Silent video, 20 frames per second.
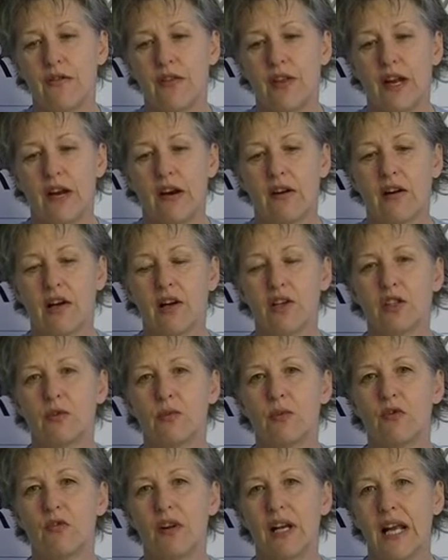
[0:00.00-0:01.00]
their
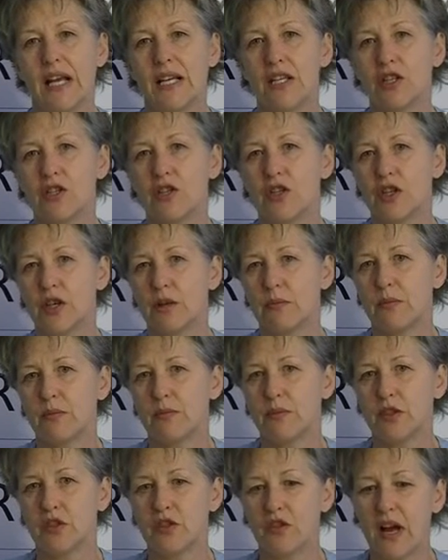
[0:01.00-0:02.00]
customer relationship
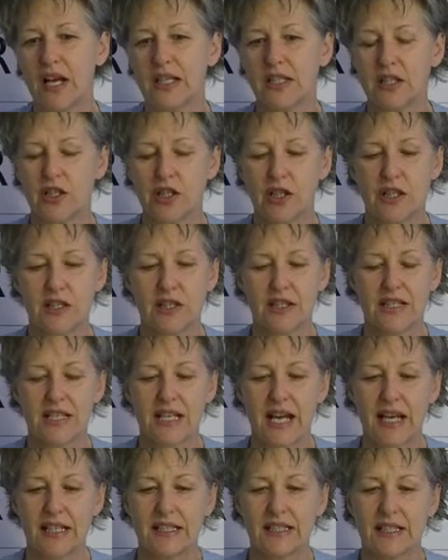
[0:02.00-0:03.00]
strategies and
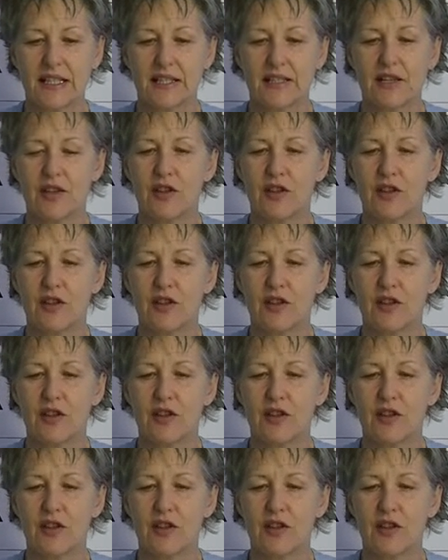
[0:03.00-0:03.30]
tactics